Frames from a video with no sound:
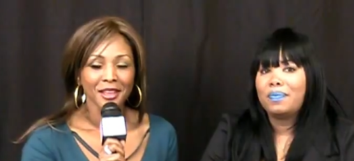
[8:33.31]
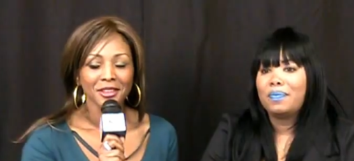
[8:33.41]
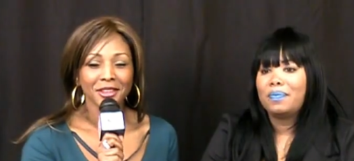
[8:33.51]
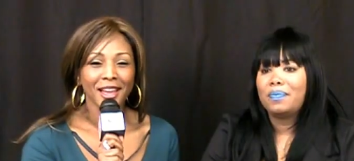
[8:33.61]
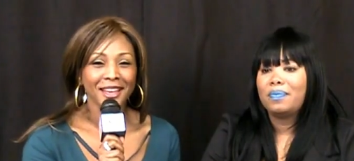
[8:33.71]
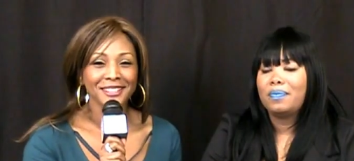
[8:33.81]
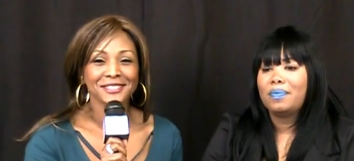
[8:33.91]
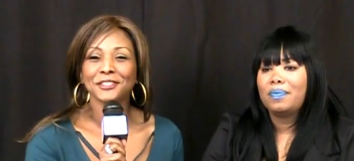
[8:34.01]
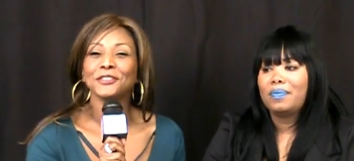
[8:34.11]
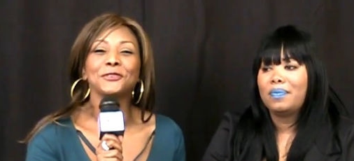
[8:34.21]
Speaker 1: You guys,
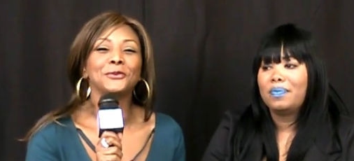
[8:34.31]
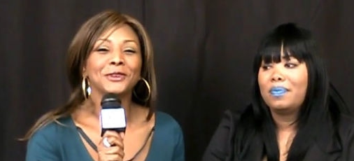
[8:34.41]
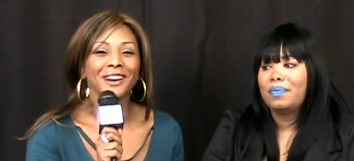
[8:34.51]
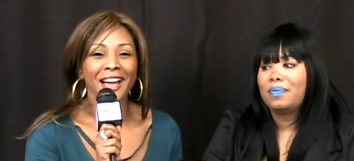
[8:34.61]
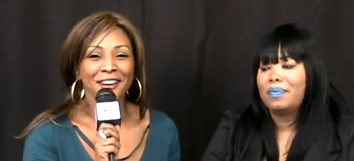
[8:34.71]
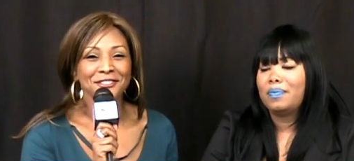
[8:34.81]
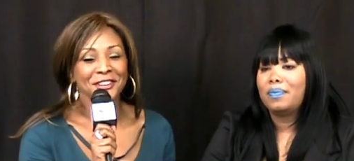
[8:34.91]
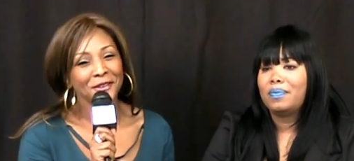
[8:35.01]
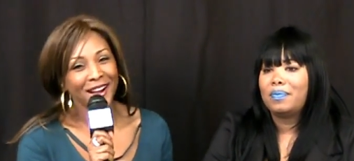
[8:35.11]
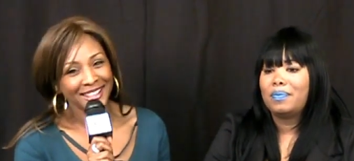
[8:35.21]
you will have no
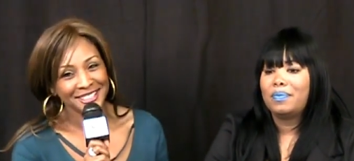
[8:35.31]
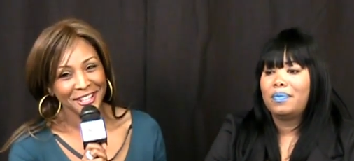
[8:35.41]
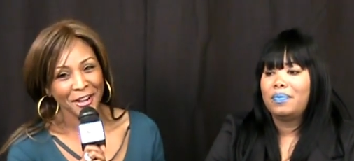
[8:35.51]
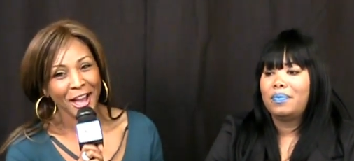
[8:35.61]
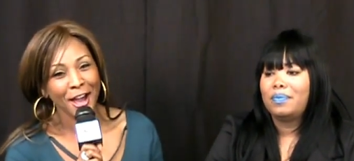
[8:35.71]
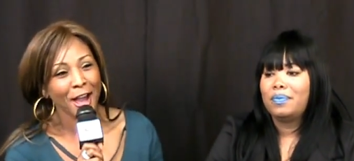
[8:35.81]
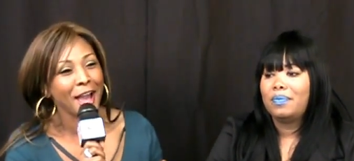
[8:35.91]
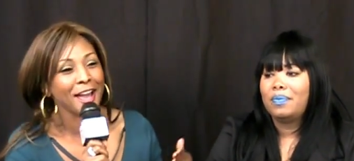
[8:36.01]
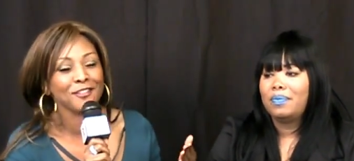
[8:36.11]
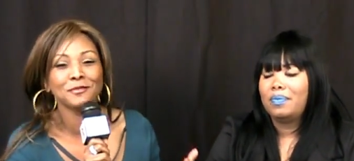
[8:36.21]
idea how I
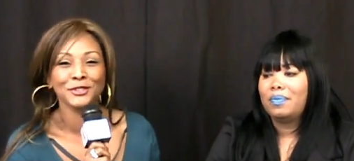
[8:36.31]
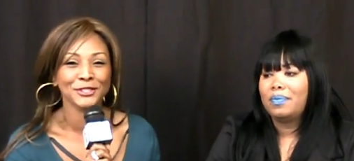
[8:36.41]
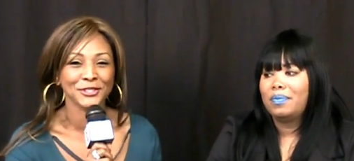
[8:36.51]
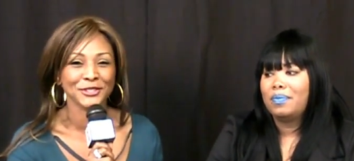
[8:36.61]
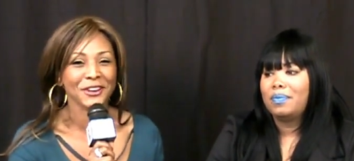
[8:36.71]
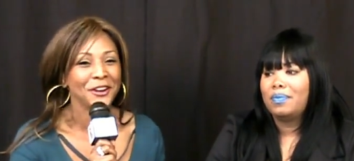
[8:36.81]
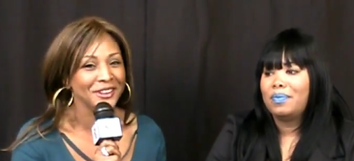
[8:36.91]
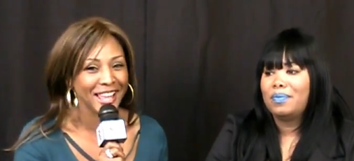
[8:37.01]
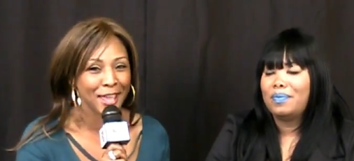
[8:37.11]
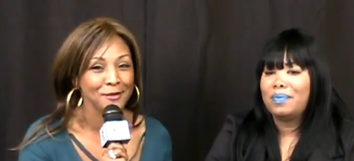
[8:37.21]
have butchered her
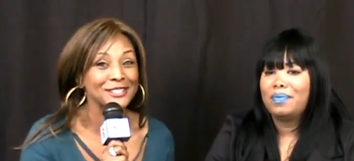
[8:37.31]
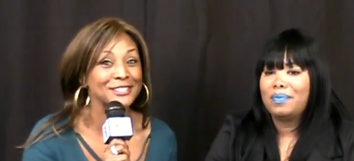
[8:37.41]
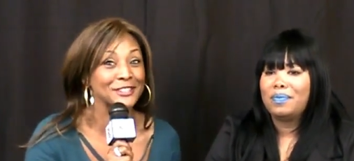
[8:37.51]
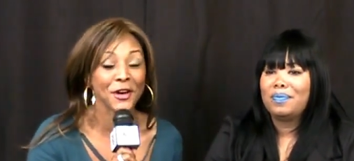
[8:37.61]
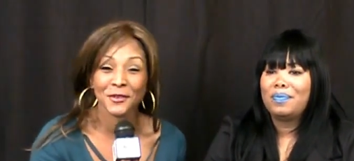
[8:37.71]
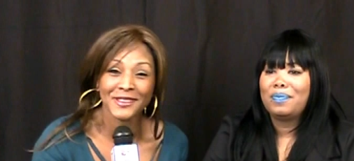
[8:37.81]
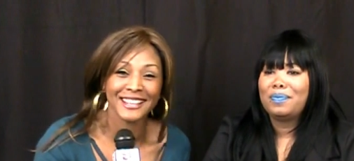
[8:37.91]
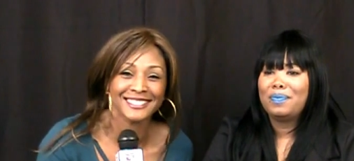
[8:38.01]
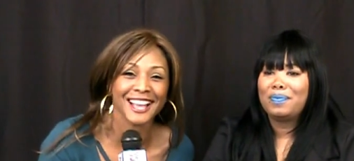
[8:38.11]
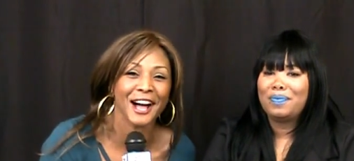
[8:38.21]
name so many
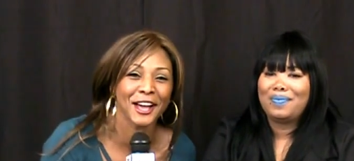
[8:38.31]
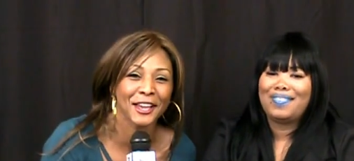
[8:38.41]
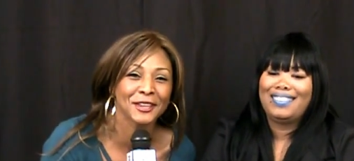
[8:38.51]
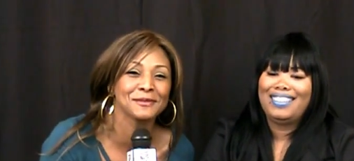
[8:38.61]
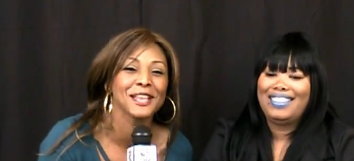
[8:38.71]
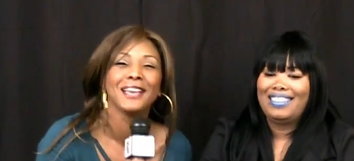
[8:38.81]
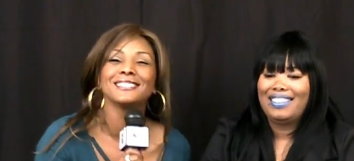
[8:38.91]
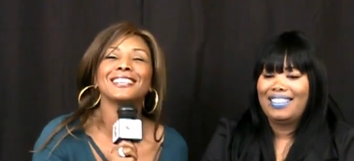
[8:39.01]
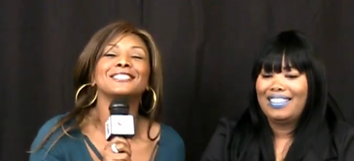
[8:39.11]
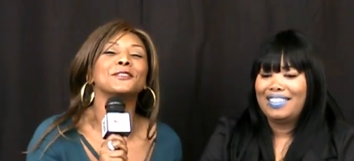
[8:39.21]
times. She
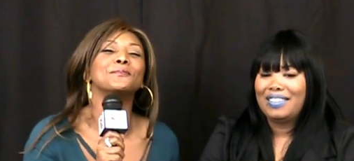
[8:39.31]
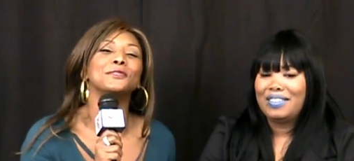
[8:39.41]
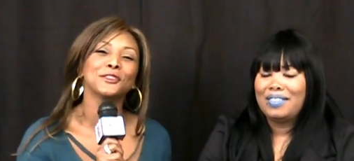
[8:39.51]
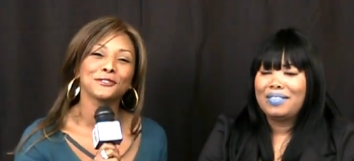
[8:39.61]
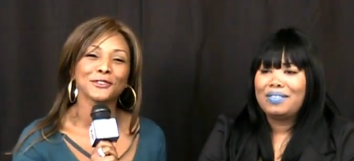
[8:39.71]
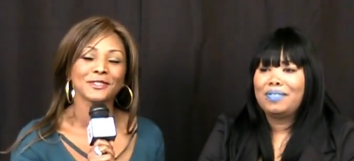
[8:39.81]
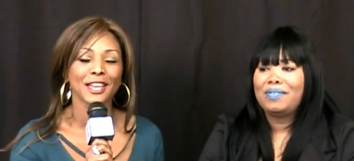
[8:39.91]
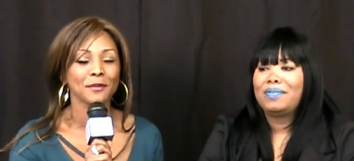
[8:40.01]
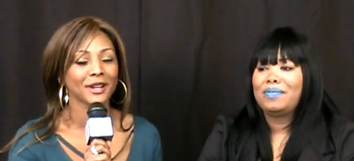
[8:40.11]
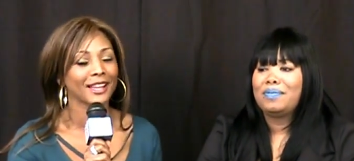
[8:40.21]
has a beautiful name,
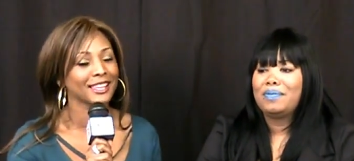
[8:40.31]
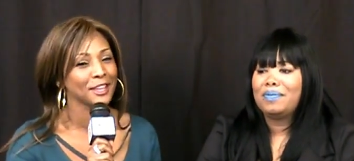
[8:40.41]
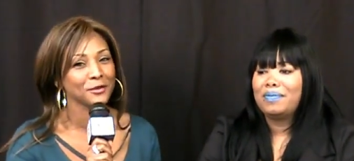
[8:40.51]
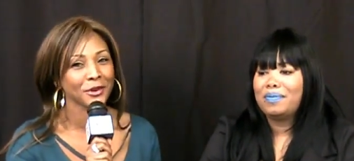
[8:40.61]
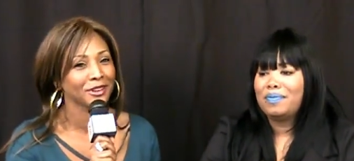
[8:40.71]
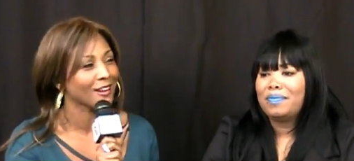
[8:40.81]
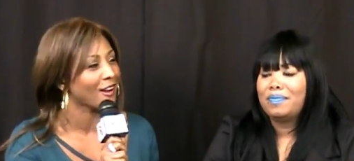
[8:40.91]
but I keep wanting to